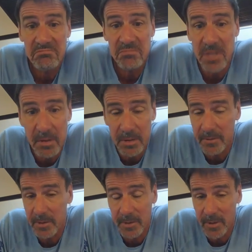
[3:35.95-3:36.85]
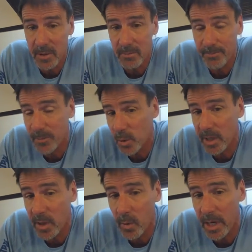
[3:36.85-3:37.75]
If you do
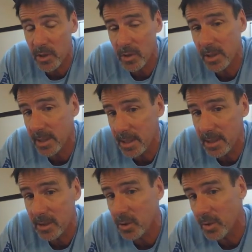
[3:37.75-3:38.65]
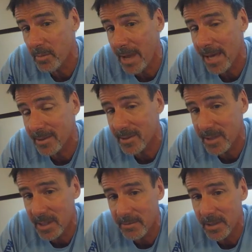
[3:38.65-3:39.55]
the equation and you do the math to
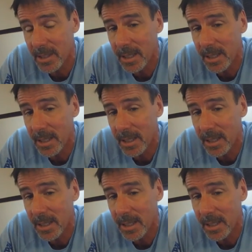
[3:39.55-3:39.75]
see if